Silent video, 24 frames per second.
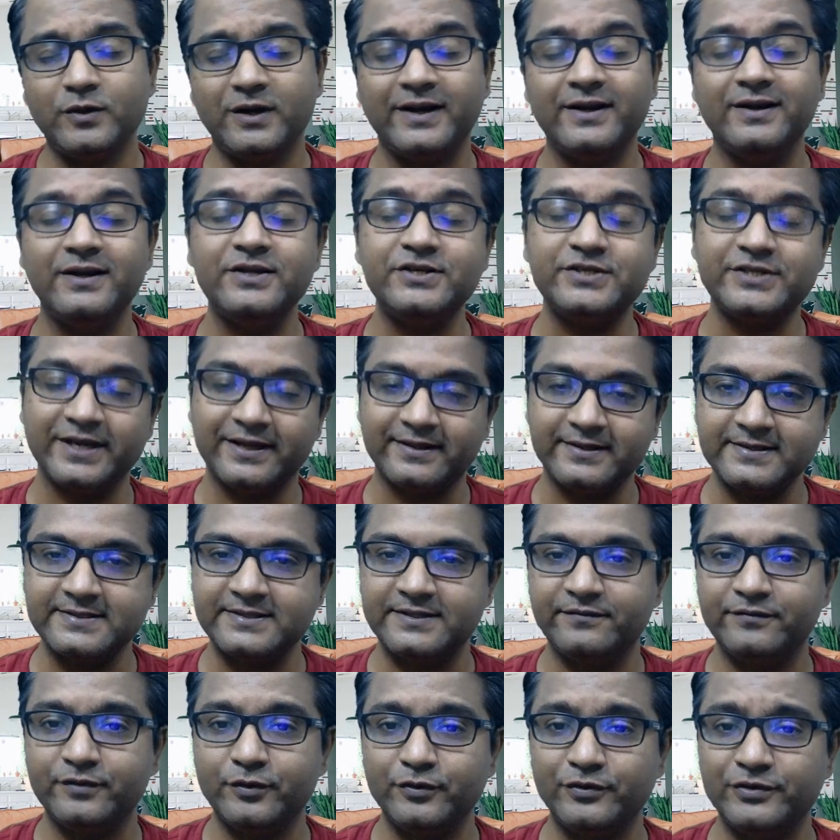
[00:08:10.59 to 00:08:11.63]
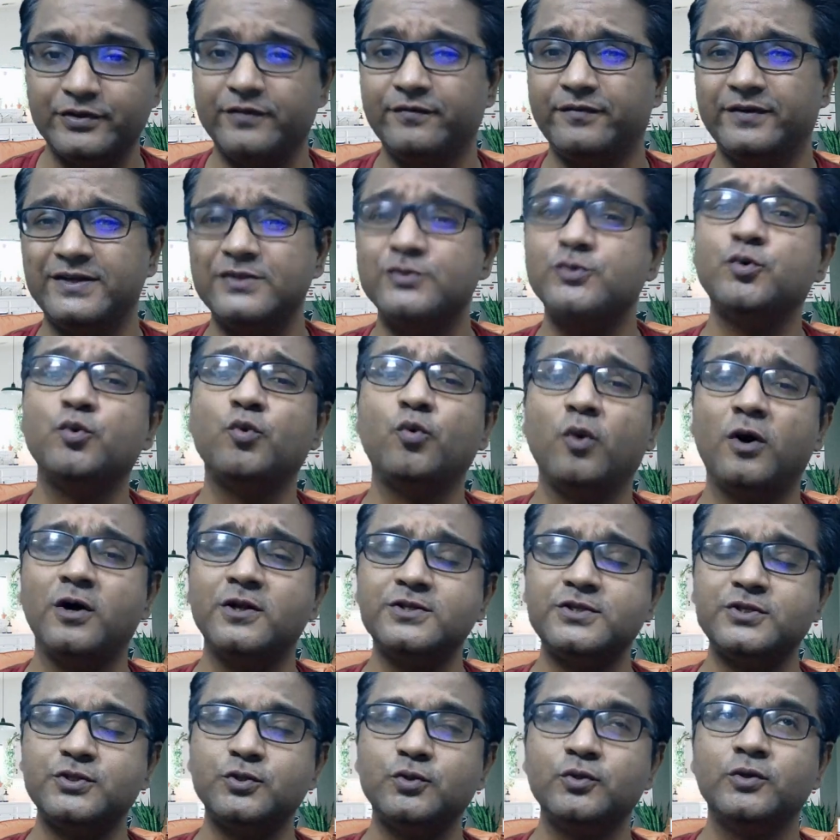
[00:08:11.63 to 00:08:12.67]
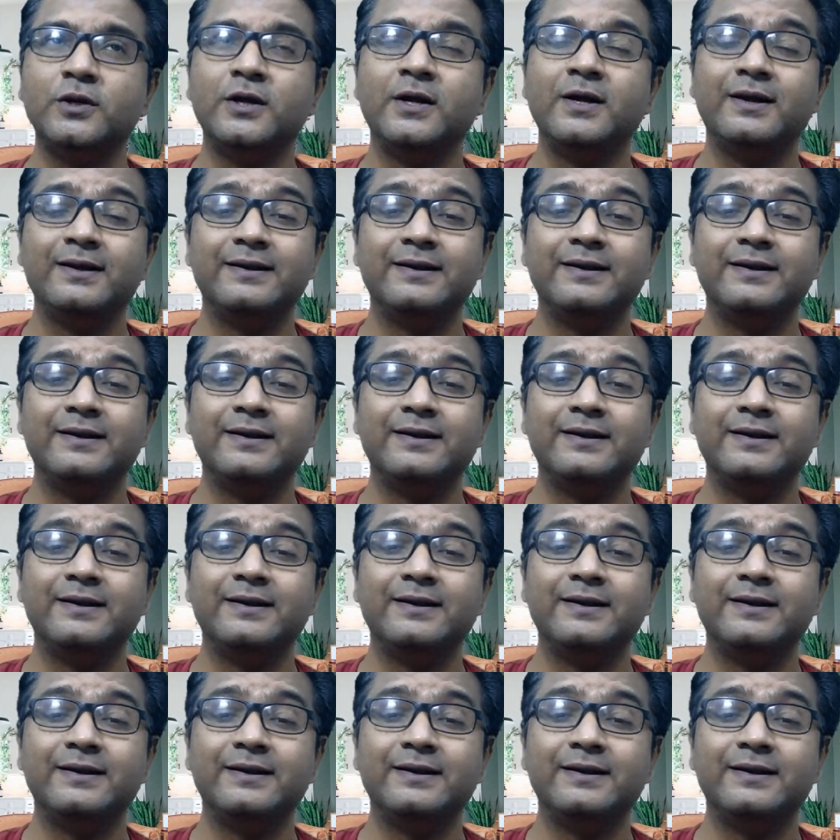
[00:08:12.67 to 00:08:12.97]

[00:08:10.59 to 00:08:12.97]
Kindly share this review with your friends who wants to